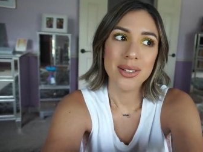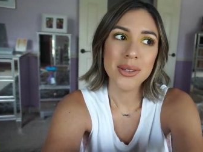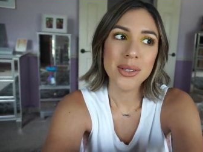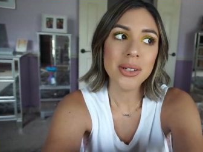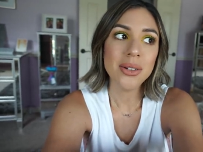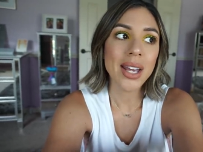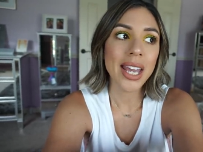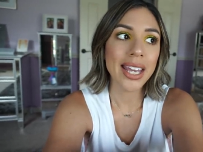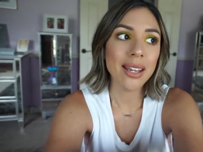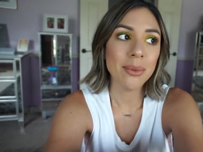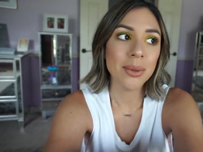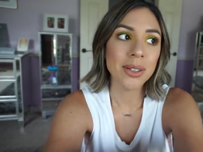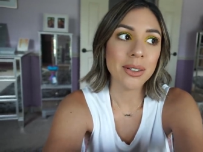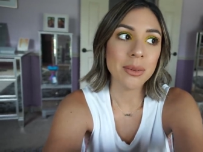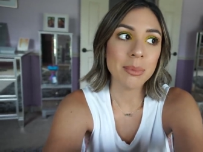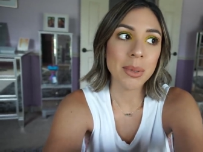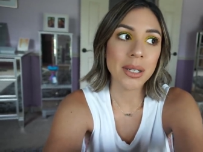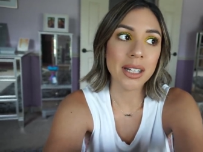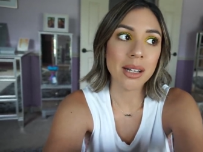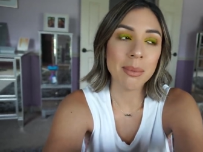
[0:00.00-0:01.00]
Don't you hate when
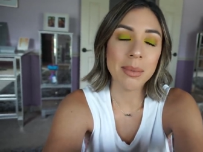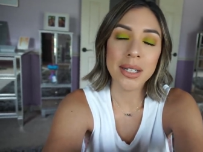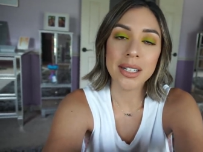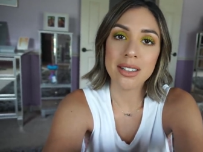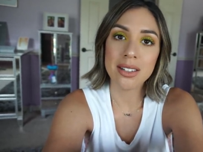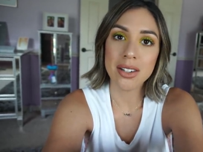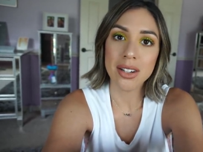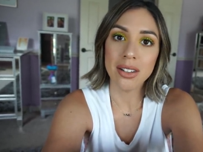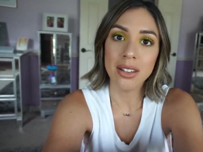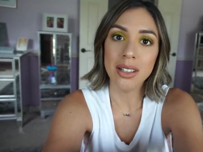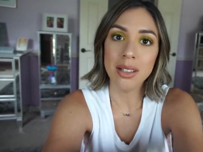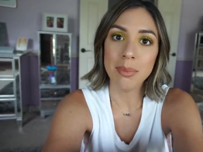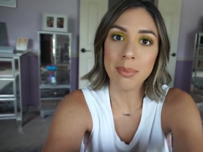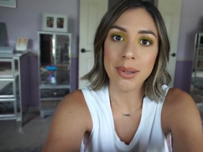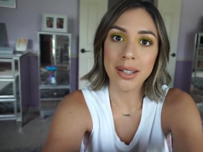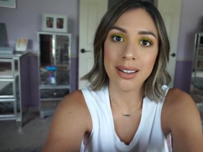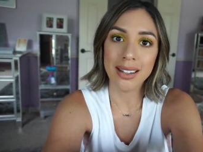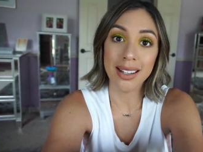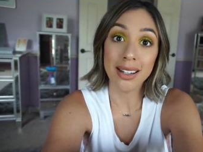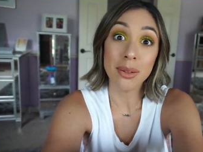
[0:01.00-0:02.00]
you become an adult,
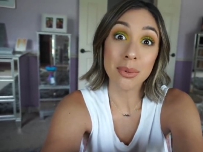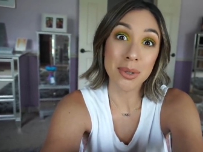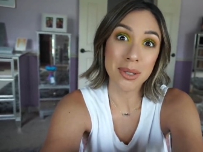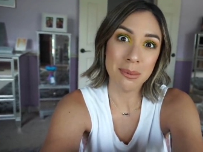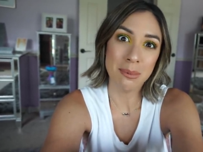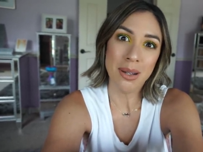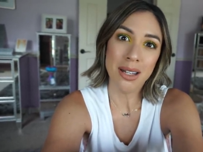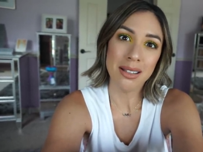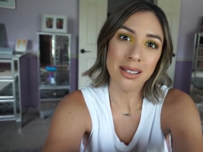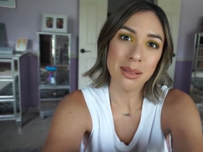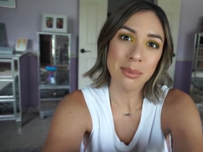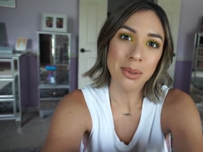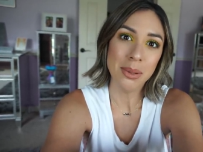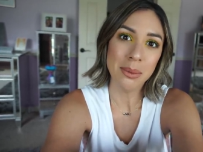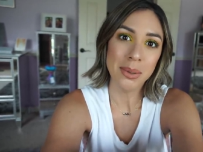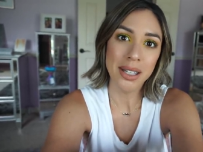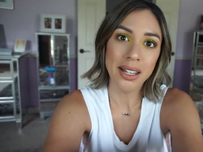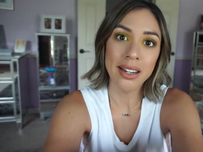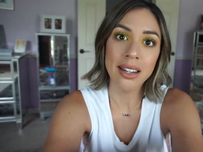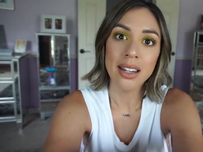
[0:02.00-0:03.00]
but like a responsible
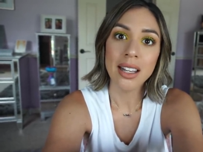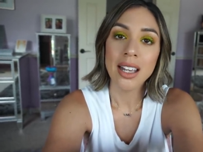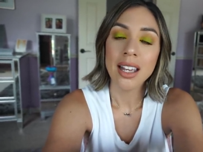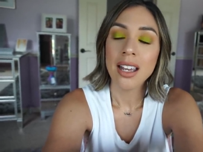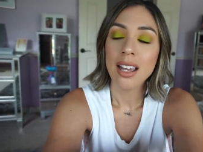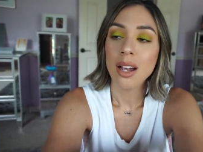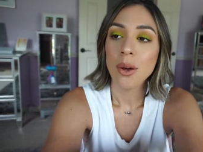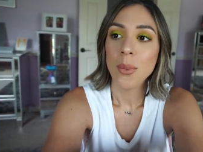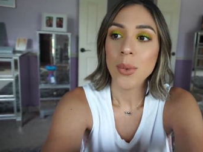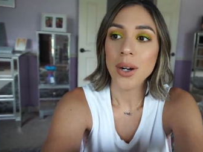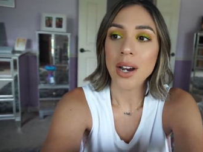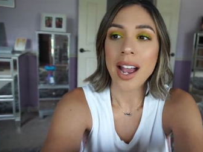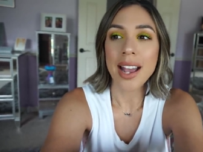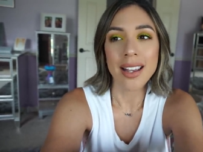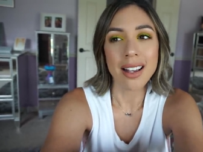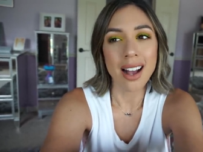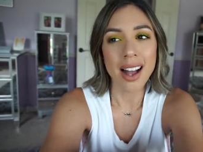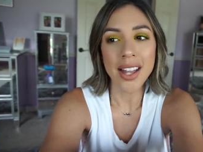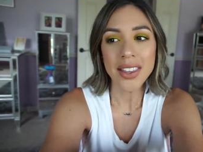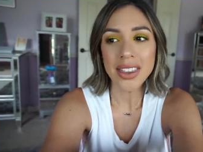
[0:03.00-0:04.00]
one? Where
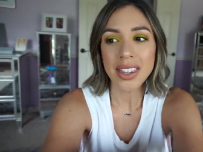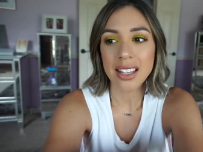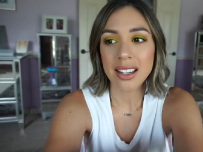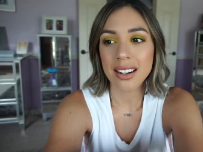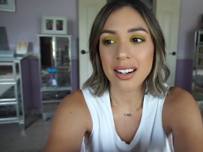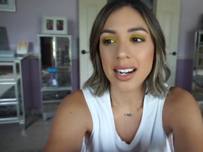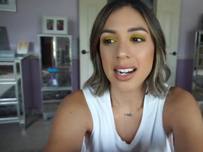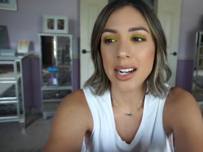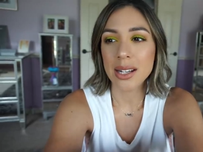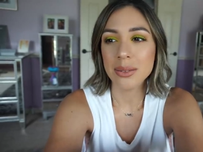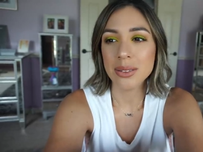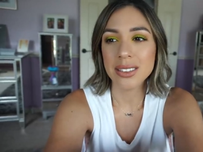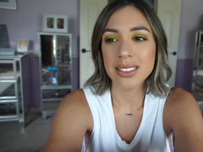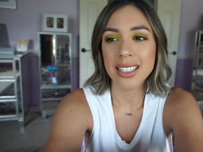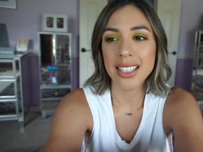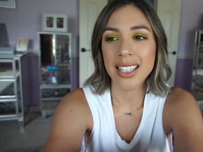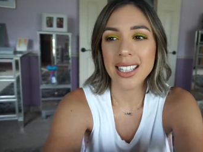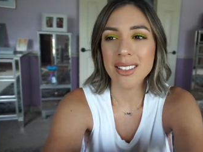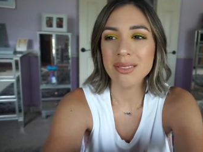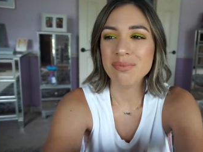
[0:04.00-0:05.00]
I got there and I was
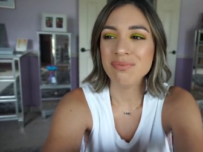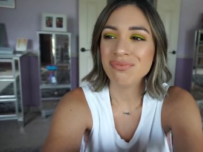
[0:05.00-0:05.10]
like,